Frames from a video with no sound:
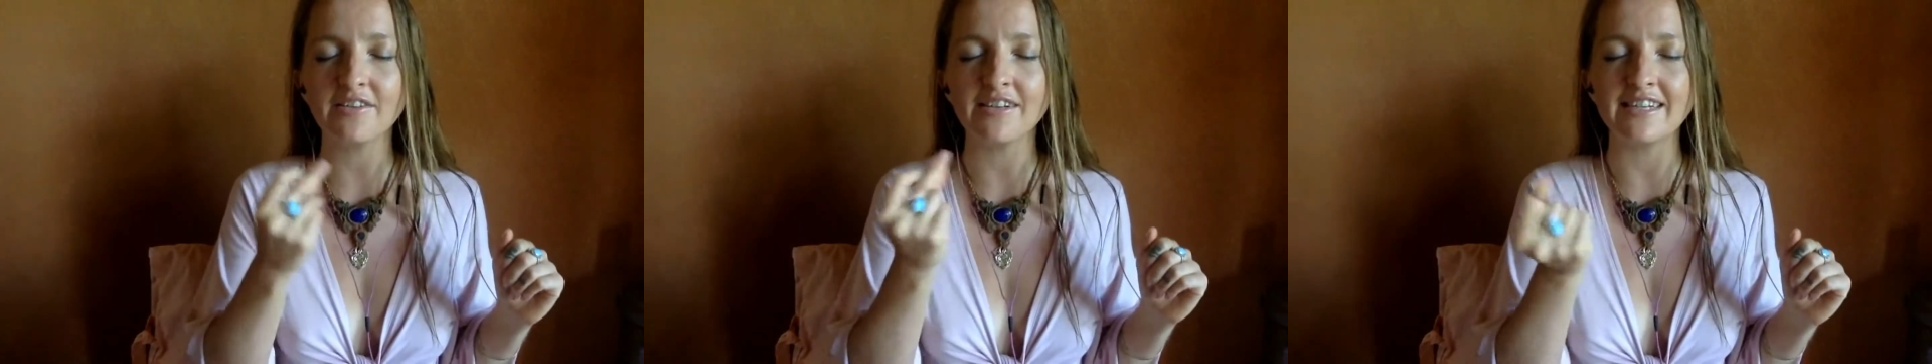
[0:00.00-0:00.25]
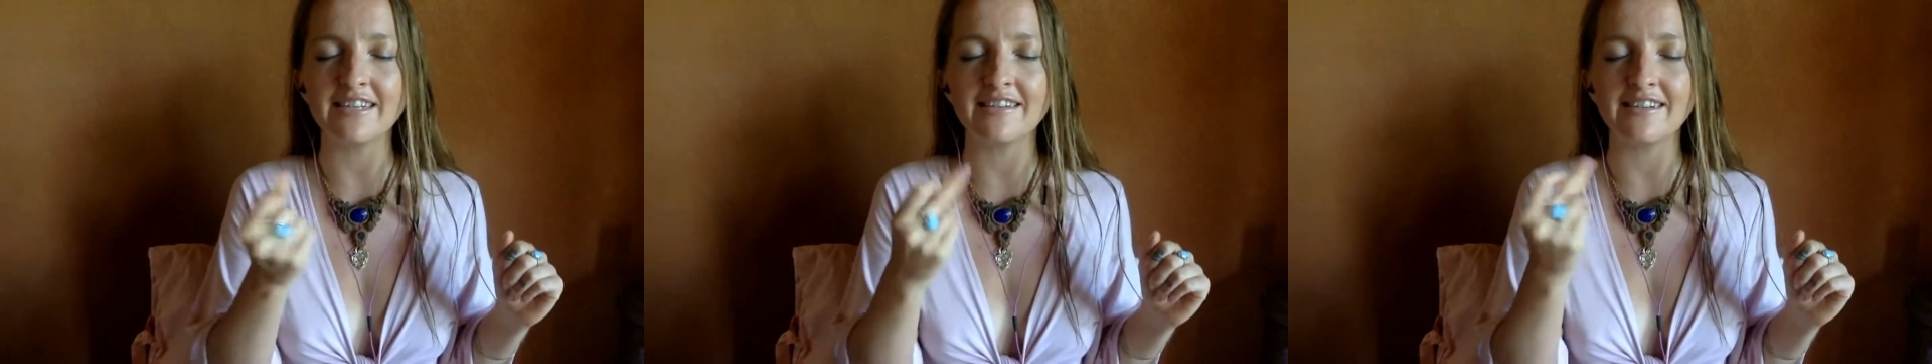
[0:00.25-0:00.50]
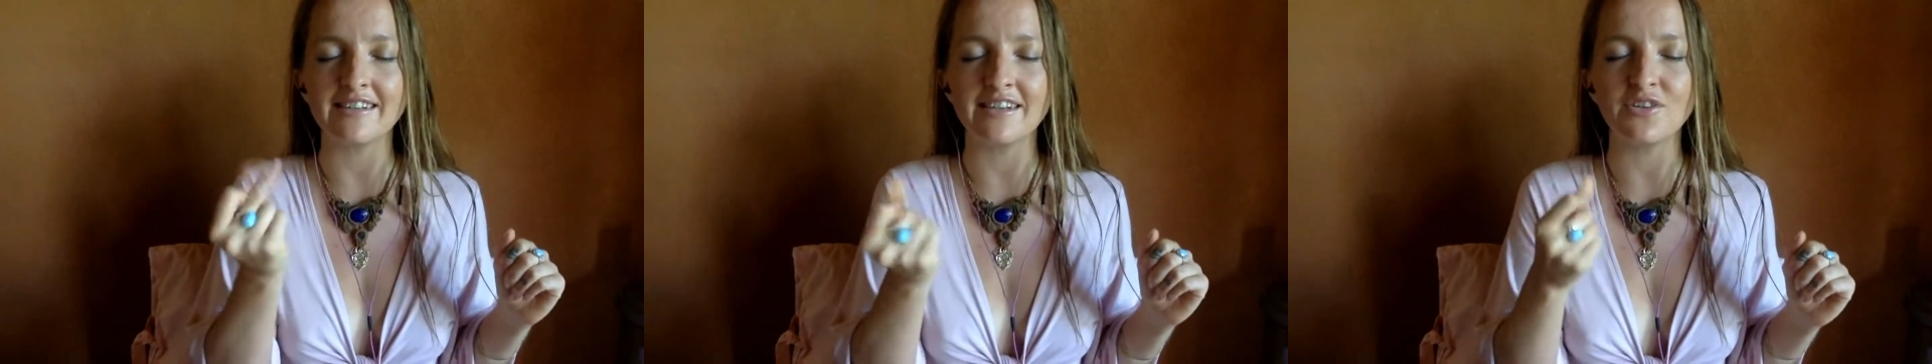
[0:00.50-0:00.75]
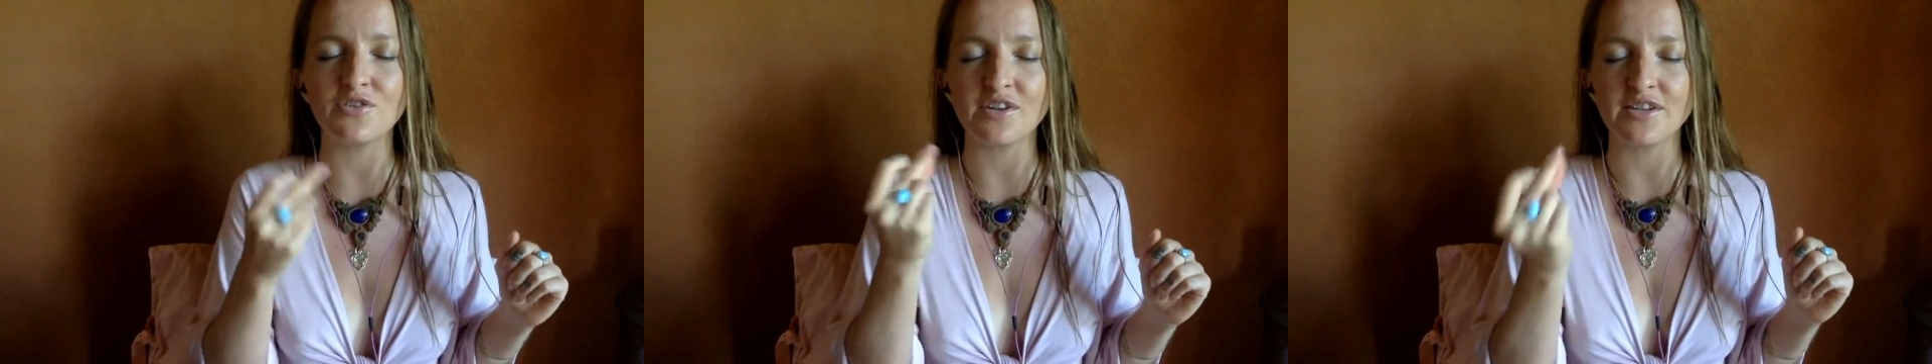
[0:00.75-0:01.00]
release,
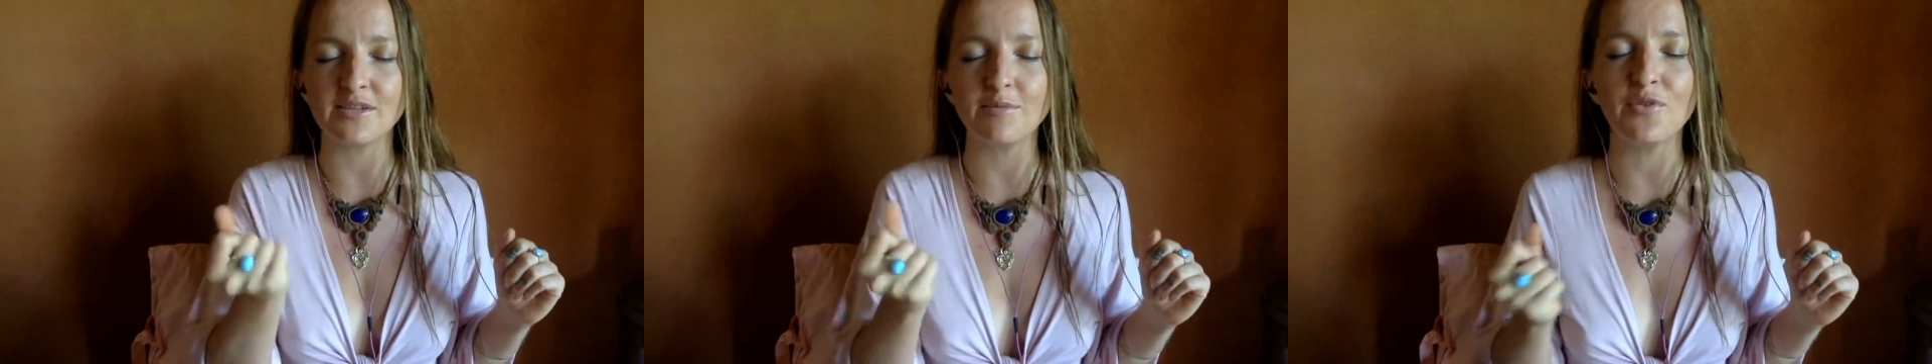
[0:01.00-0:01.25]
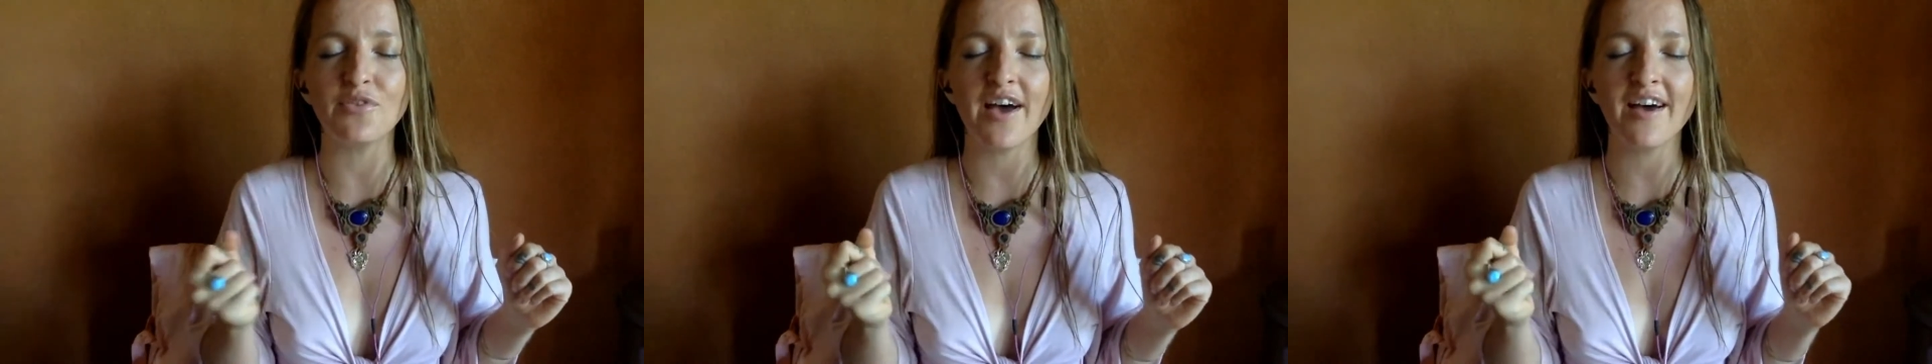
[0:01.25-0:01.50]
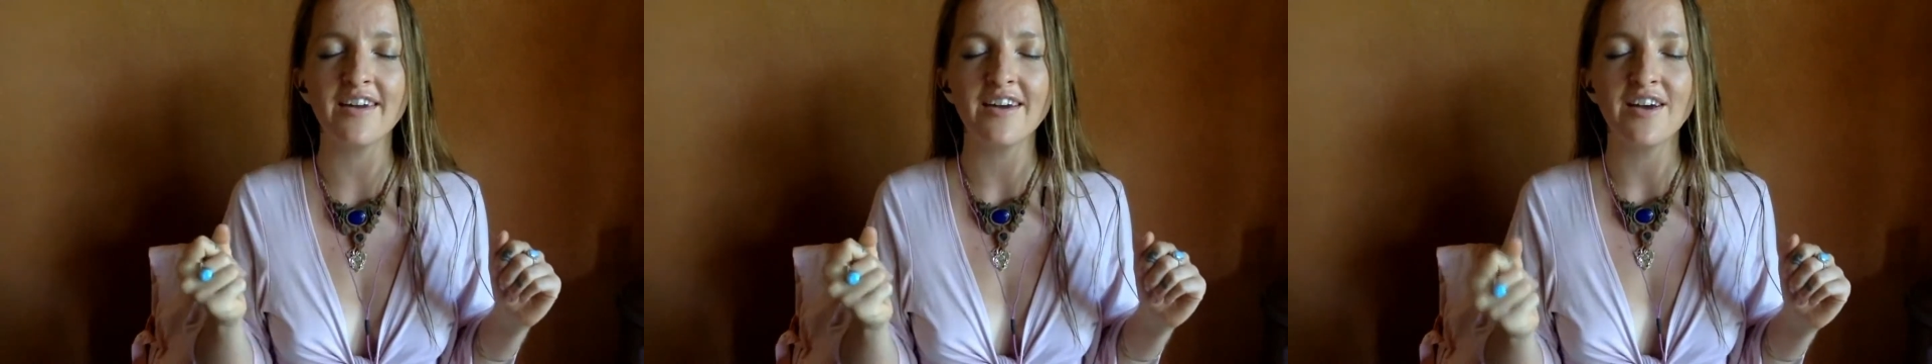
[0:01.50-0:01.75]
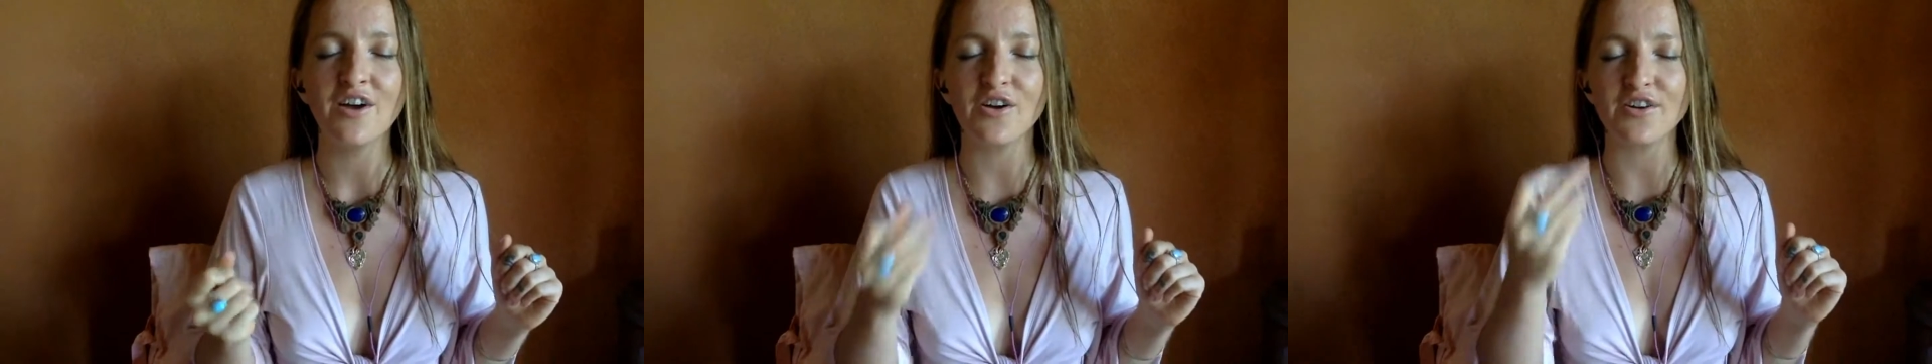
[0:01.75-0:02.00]
delete, and transmute that
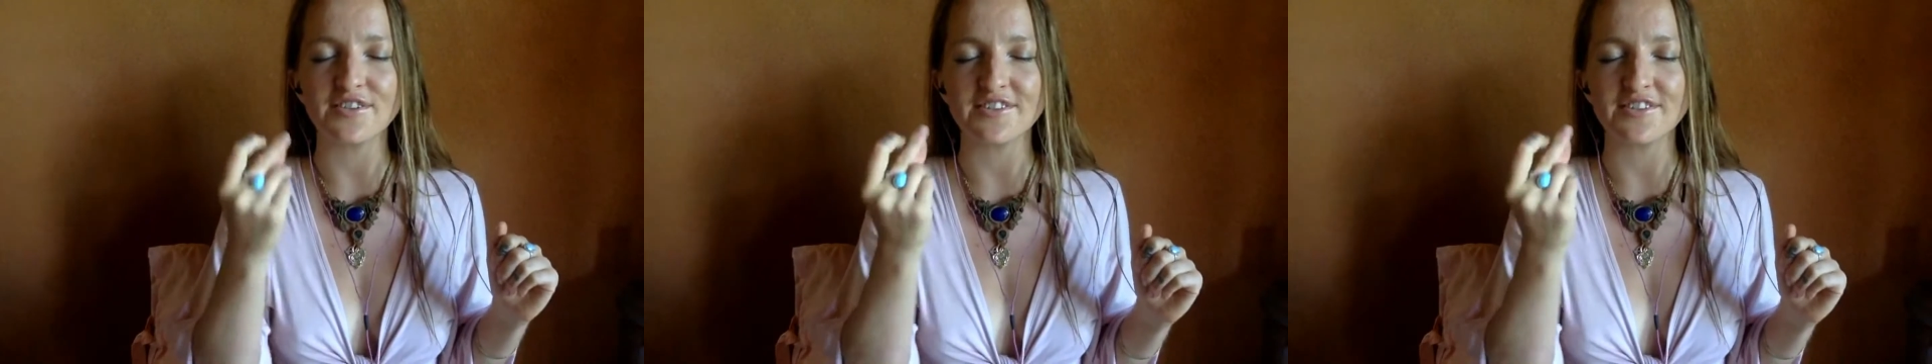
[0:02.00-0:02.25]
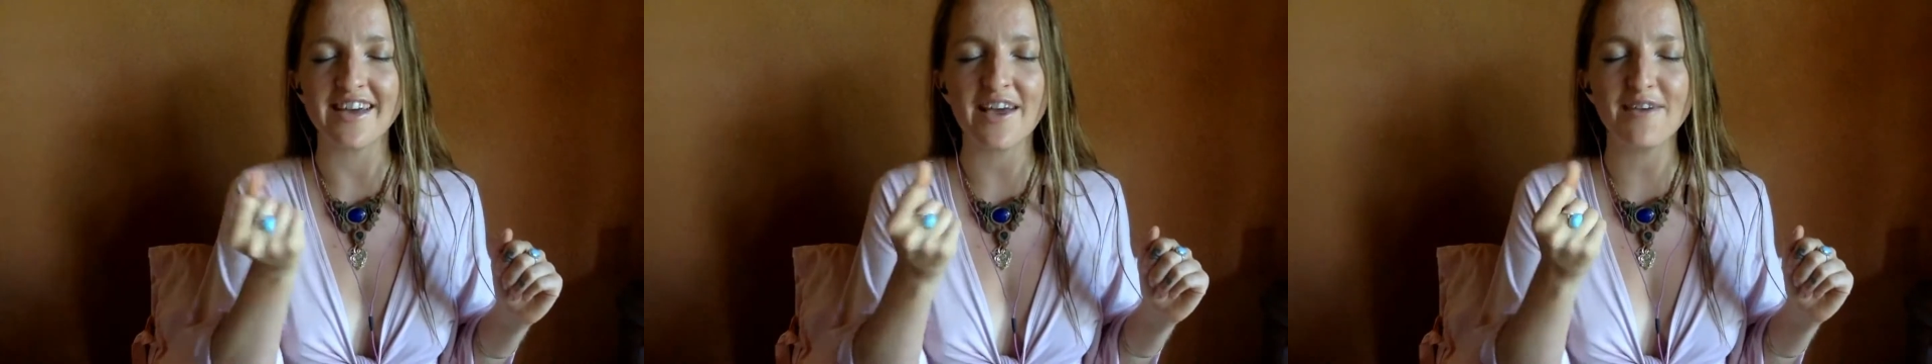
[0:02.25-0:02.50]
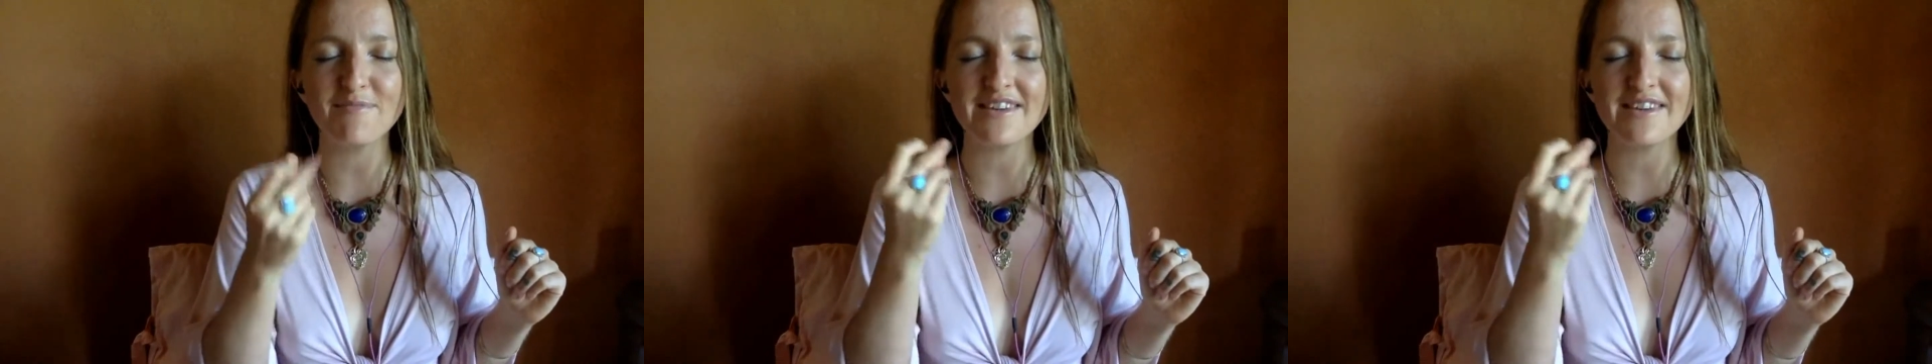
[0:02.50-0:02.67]
across all time,